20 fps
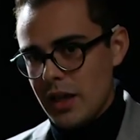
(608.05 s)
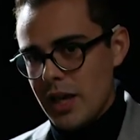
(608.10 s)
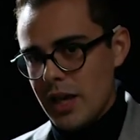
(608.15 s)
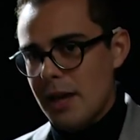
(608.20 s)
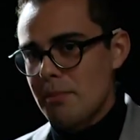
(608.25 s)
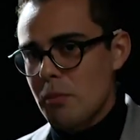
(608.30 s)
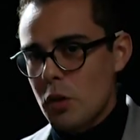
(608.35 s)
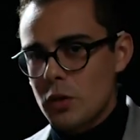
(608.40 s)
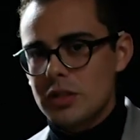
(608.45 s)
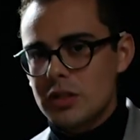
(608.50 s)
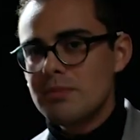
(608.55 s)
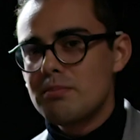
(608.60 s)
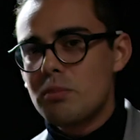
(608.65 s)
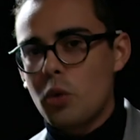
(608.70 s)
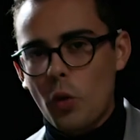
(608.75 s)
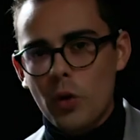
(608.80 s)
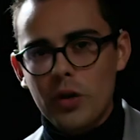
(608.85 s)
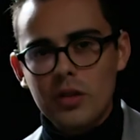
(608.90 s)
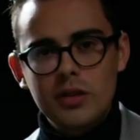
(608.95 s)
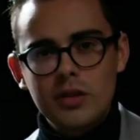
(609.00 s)
And most
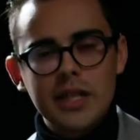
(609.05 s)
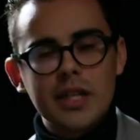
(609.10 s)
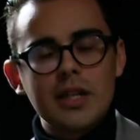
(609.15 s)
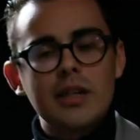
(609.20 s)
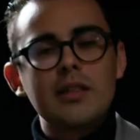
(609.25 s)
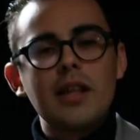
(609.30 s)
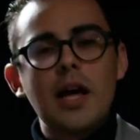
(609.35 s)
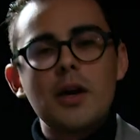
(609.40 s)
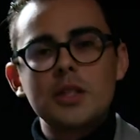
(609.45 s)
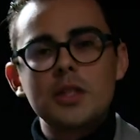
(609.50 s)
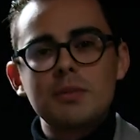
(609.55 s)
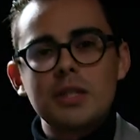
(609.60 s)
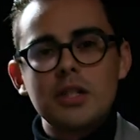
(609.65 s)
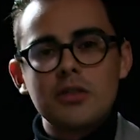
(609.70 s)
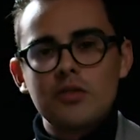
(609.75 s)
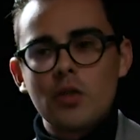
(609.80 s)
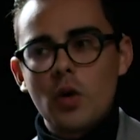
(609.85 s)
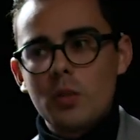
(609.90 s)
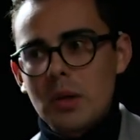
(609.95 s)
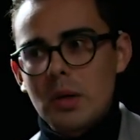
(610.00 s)
importantly, it allows me to
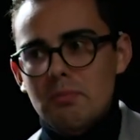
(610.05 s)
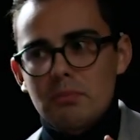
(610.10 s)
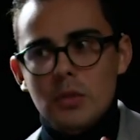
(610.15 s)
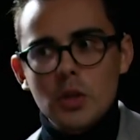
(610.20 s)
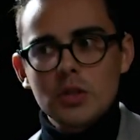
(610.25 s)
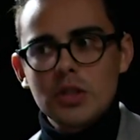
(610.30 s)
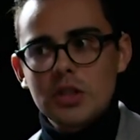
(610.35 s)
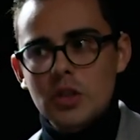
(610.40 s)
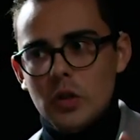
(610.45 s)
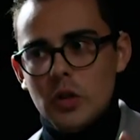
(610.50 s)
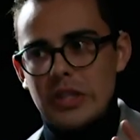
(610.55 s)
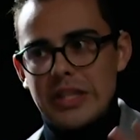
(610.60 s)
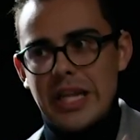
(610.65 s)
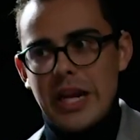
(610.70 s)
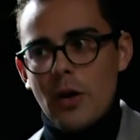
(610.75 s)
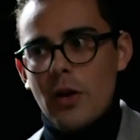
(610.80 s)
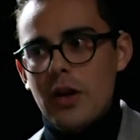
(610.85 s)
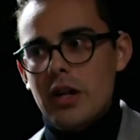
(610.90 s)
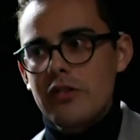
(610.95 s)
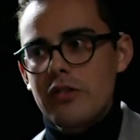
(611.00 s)
form a musical
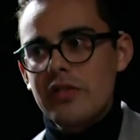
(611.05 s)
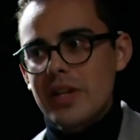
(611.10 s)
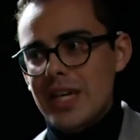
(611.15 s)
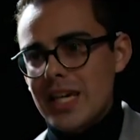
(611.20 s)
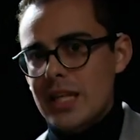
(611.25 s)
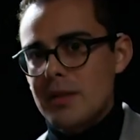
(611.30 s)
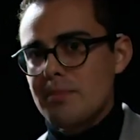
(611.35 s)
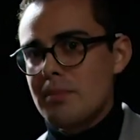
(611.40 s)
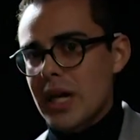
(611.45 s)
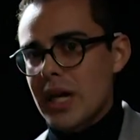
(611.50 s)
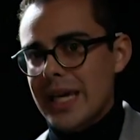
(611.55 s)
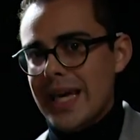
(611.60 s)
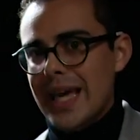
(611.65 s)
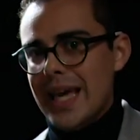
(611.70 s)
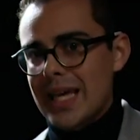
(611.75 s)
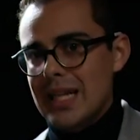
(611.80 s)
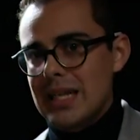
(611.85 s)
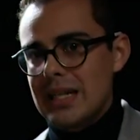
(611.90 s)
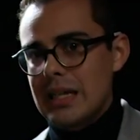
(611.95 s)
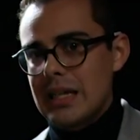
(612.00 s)
narrative in my
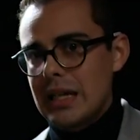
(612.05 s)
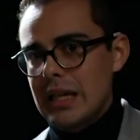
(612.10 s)
head